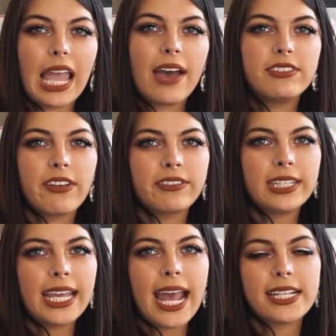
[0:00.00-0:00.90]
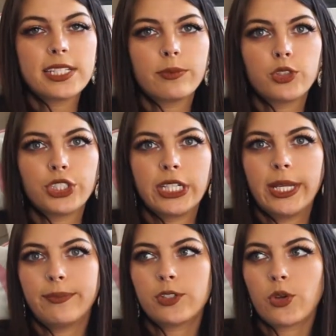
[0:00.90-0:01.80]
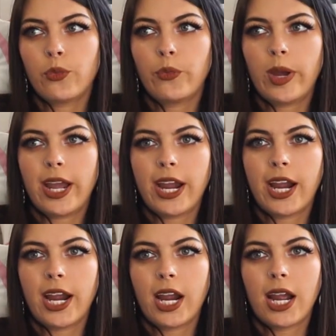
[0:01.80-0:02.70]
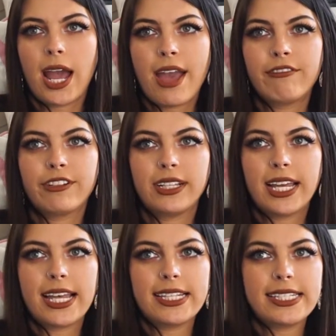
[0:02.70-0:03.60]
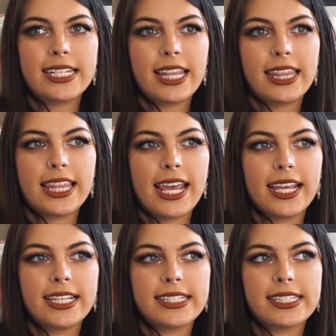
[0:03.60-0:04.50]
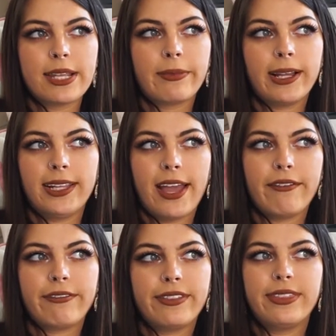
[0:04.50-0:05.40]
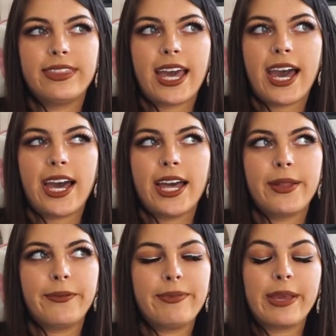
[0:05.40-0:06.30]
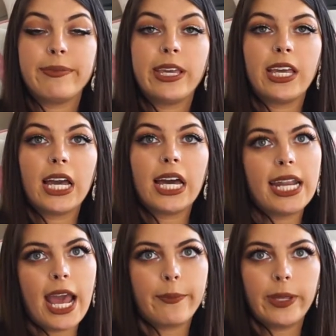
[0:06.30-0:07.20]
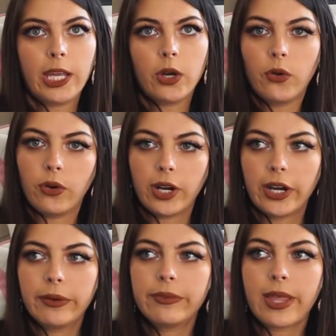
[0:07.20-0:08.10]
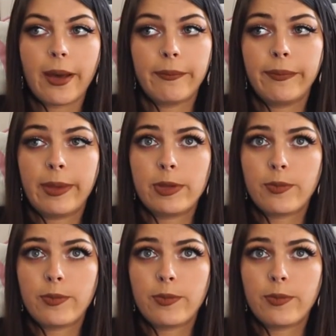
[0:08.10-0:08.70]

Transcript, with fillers: I've definitely had some dreams where I've realized things in my life that make me unhappy or that may be